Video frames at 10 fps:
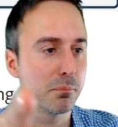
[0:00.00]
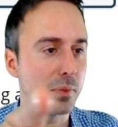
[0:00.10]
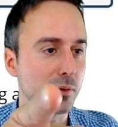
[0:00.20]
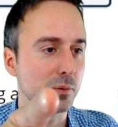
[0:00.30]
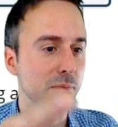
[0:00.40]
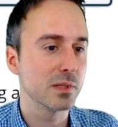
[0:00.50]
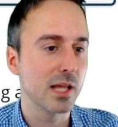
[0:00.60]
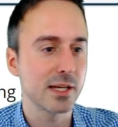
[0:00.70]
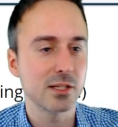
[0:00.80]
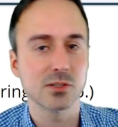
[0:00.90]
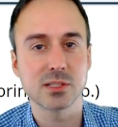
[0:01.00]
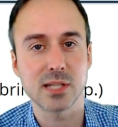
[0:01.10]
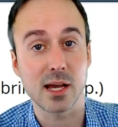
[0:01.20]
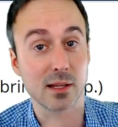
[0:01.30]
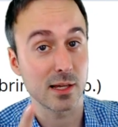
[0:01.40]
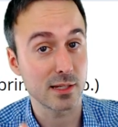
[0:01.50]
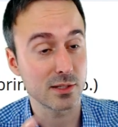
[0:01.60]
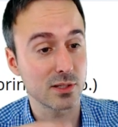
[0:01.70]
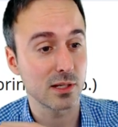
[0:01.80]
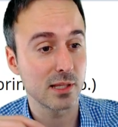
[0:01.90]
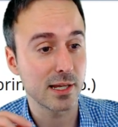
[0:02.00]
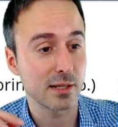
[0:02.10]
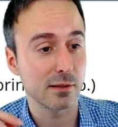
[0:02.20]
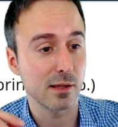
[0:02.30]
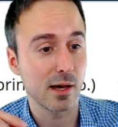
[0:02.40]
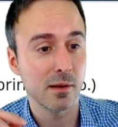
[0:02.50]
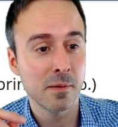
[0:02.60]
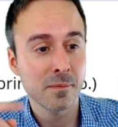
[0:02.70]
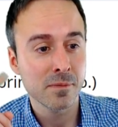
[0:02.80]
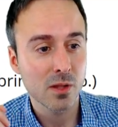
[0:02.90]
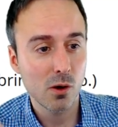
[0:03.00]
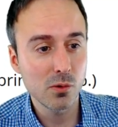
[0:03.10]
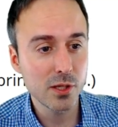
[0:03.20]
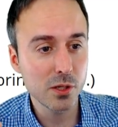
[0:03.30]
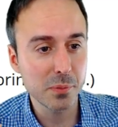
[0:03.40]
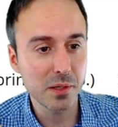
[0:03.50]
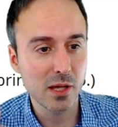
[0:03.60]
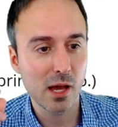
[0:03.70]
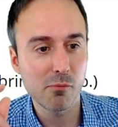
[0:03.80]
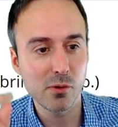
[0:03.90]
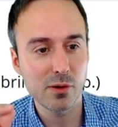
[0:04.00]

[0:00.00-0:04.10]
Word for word: Boom. Like your style, Aisha. Like it a lot. Only human, I would